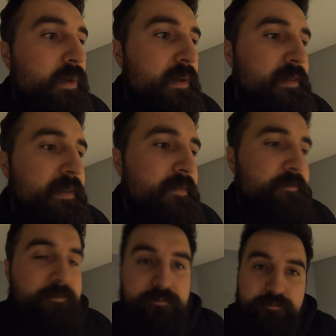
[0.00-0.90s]
to work, is it?
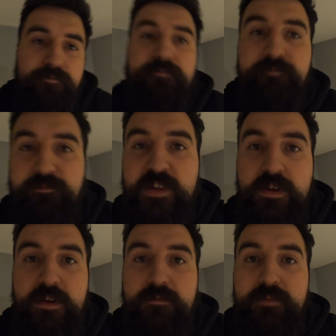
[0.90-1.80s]

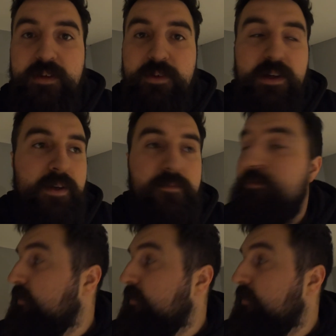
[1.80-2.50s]
So there we go.